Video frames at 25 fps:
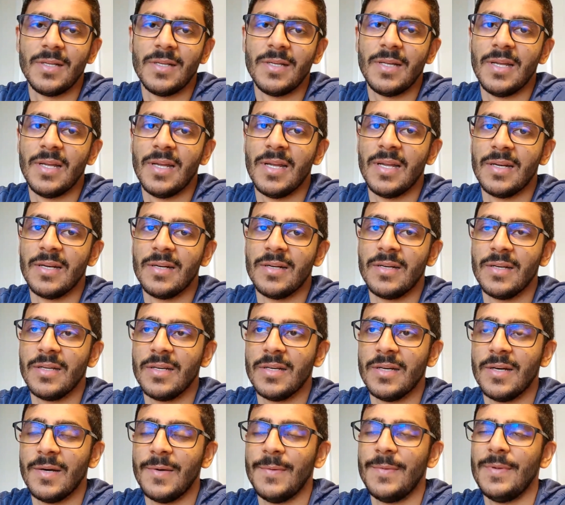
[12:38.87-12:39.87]

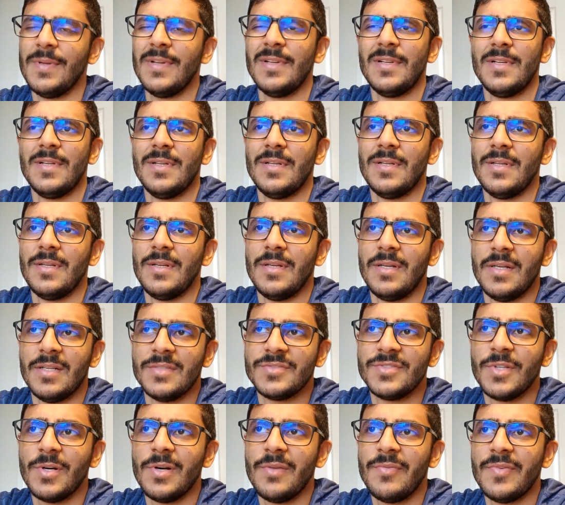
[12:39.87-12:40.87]
And it's
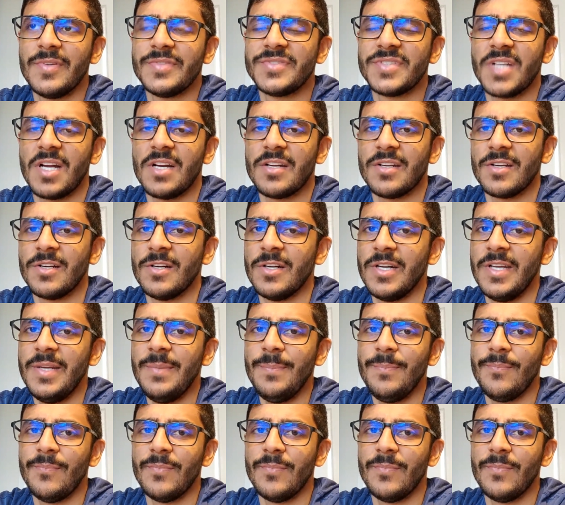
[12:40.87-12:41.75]
good if you start early